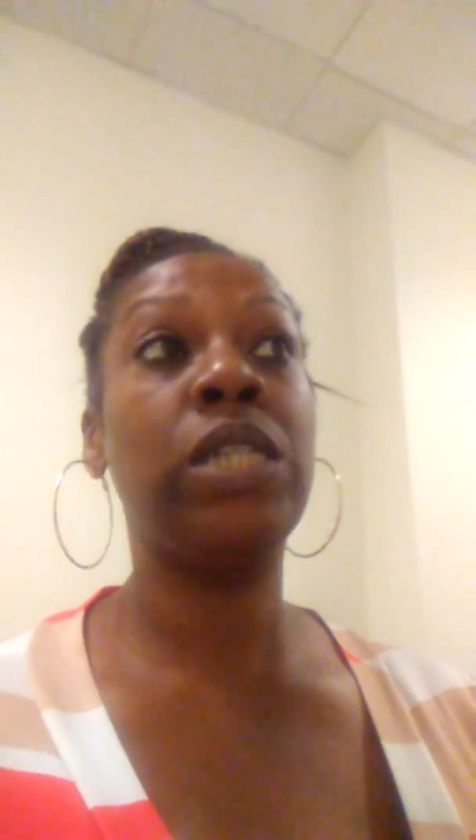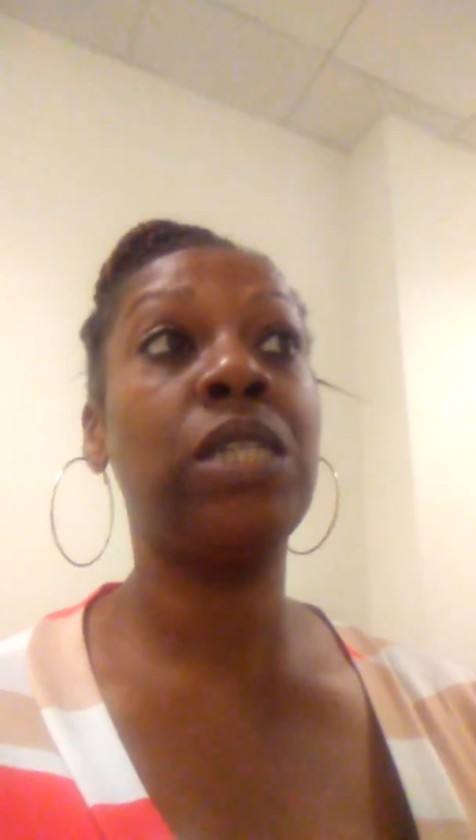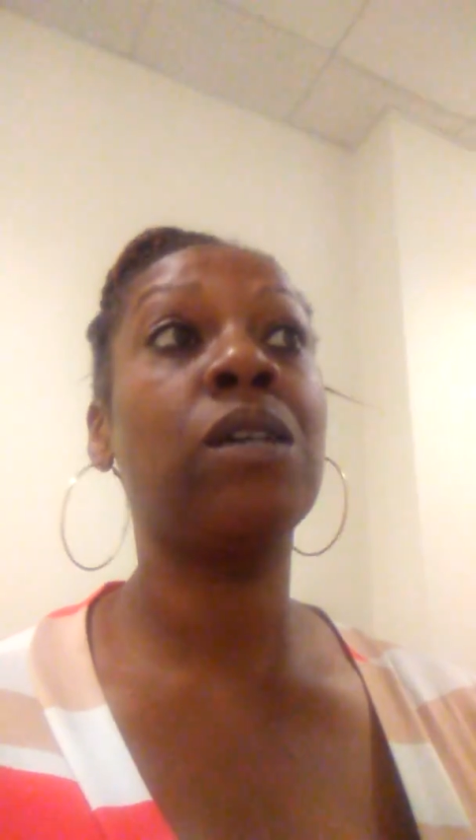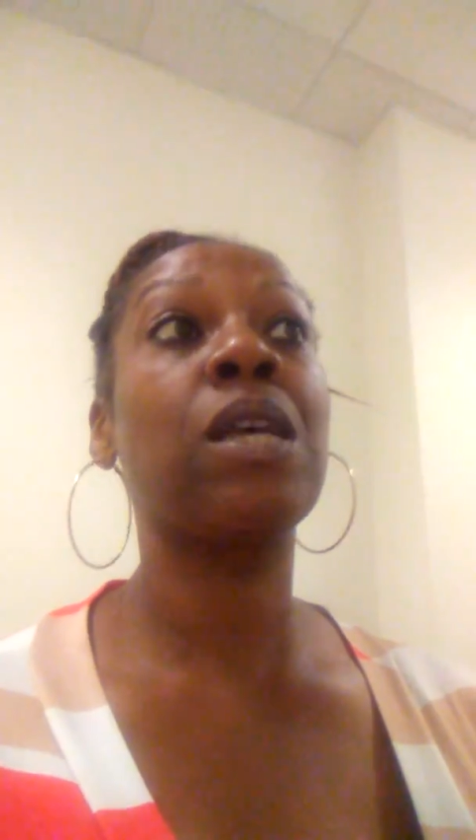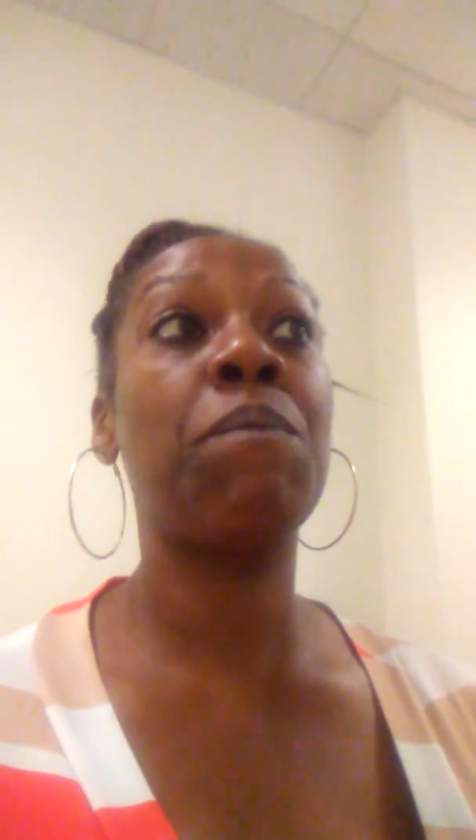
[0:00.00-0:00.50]

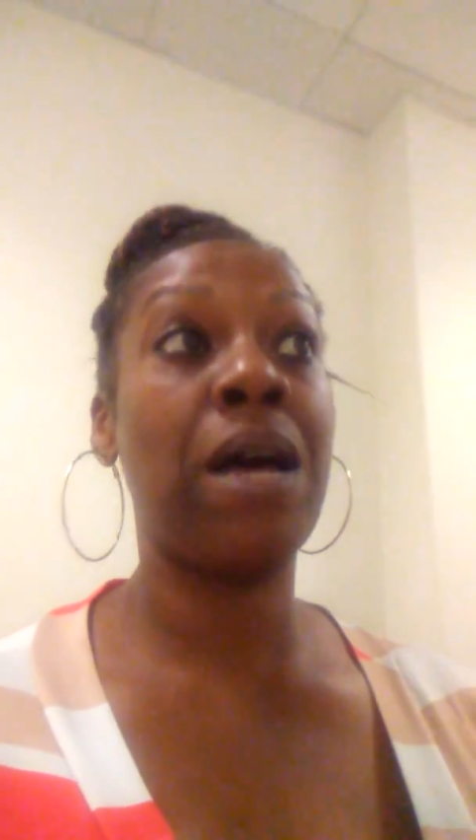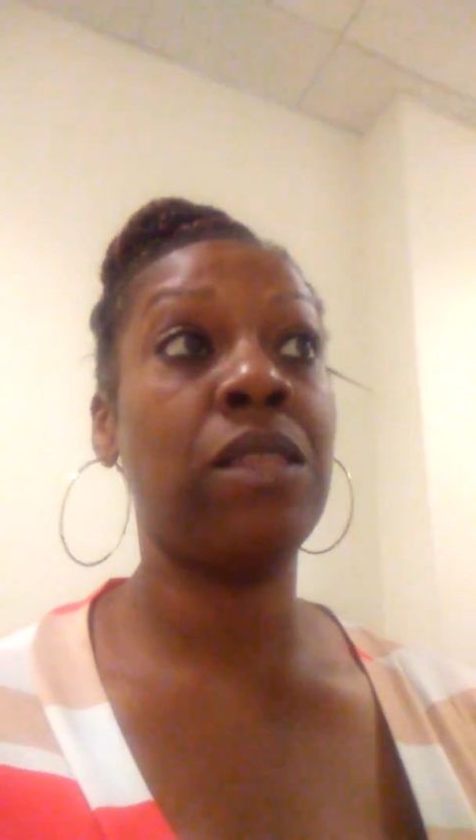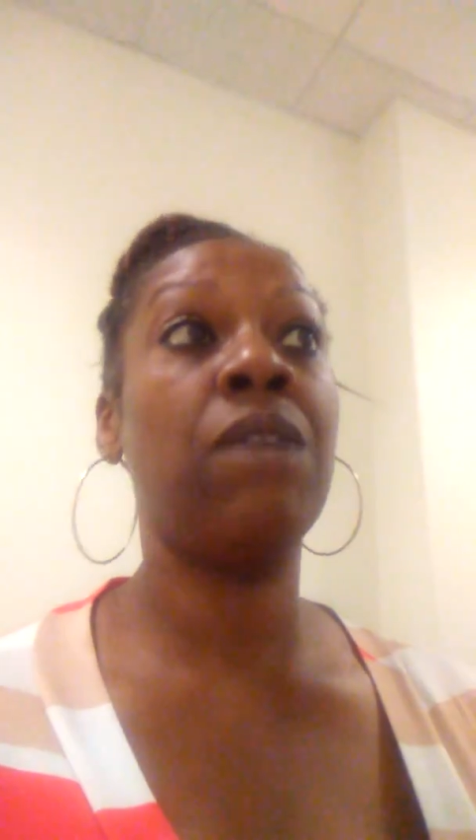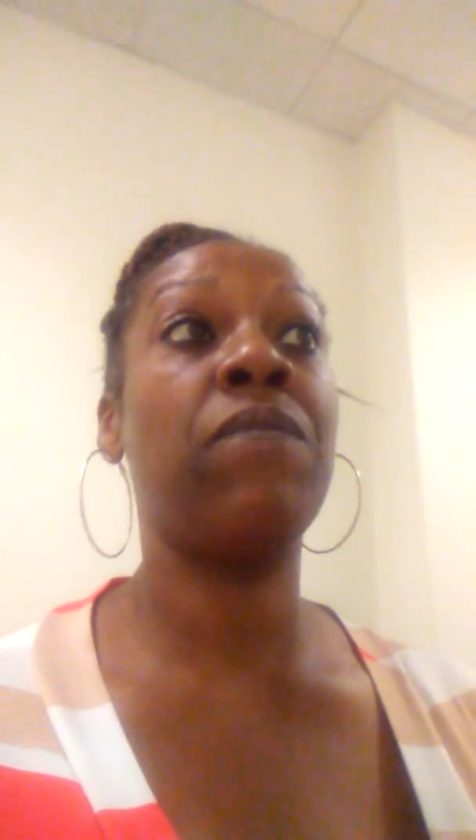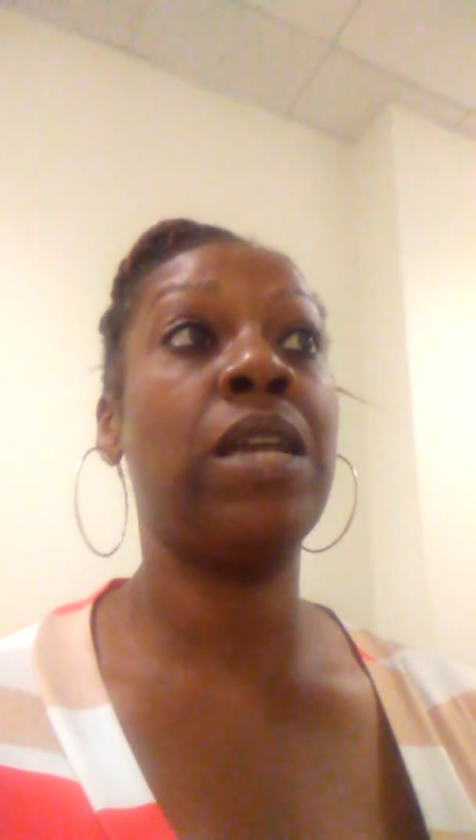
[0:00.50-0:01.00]
details
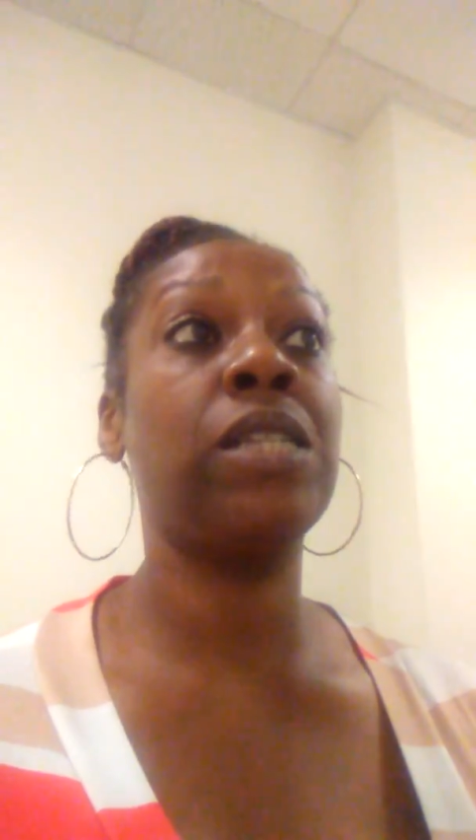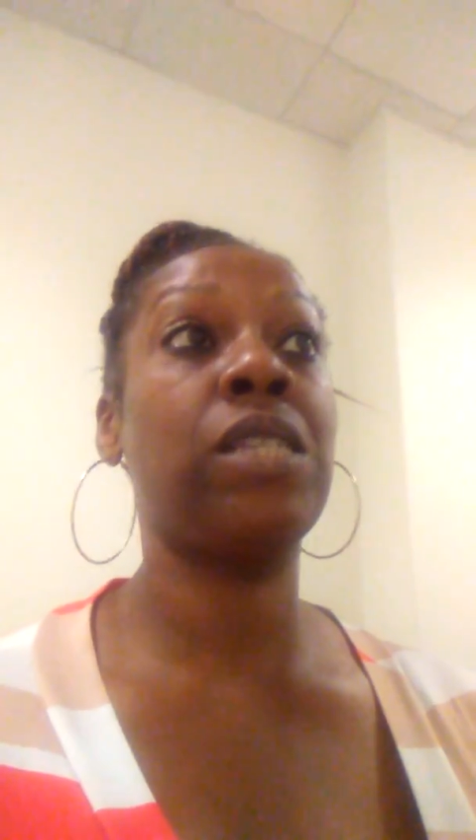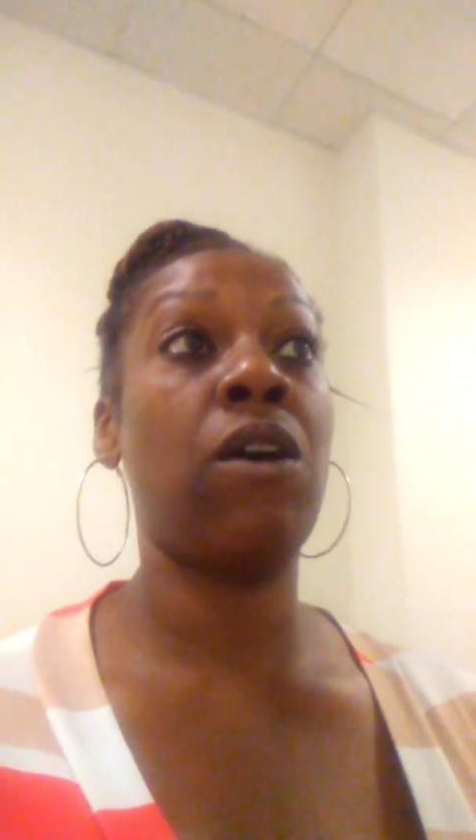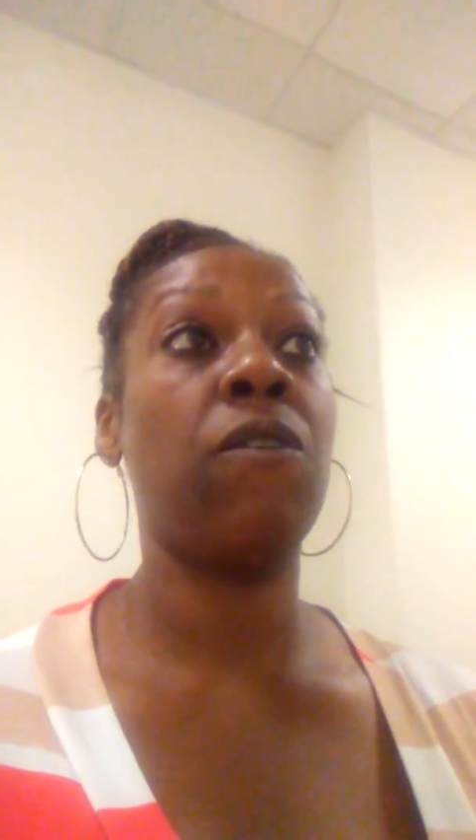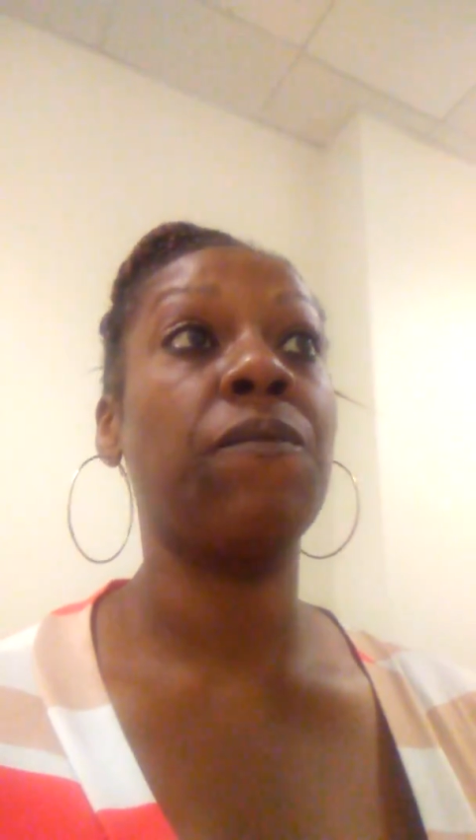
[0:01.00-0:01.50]
about the event
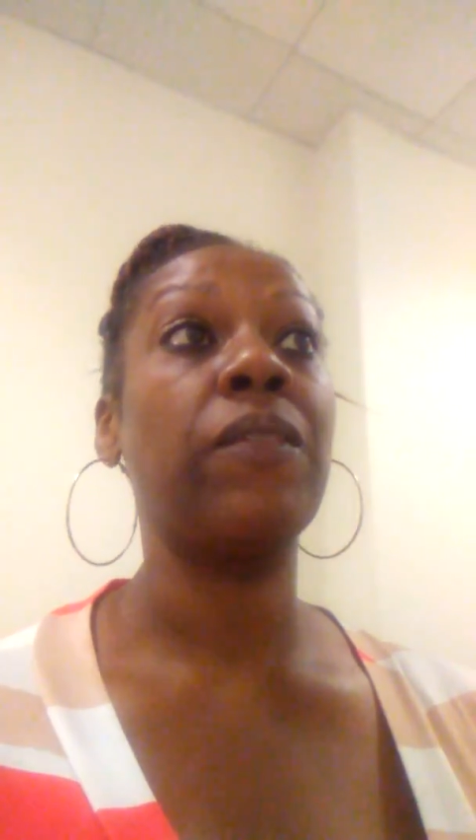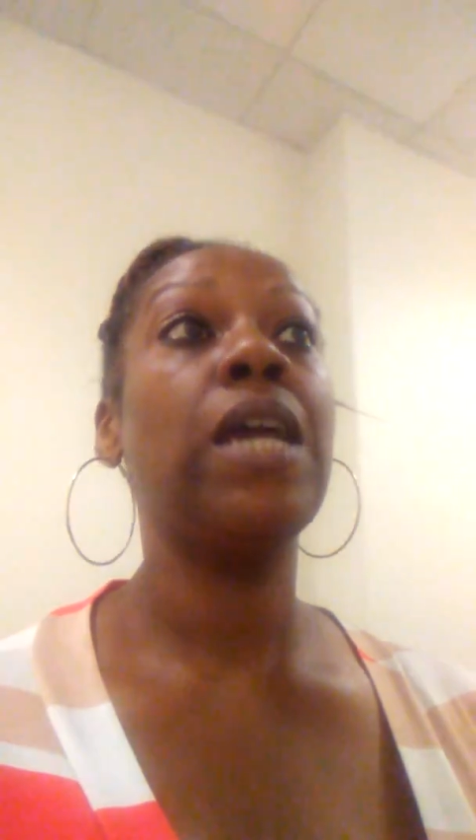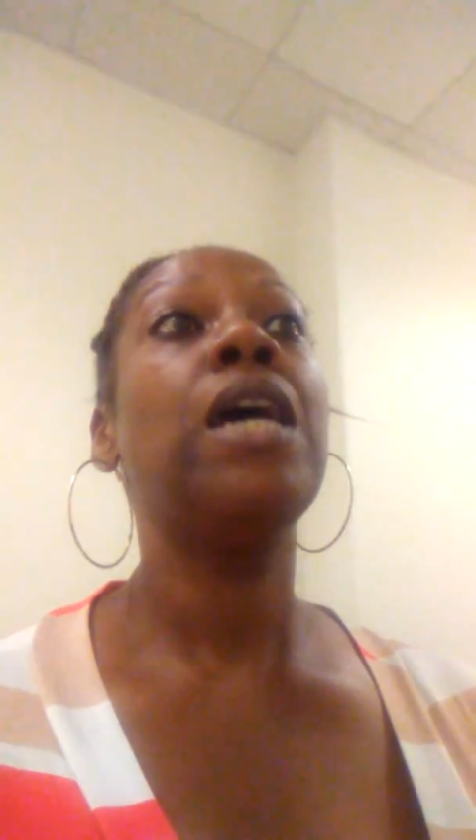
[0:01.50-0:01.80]
itself.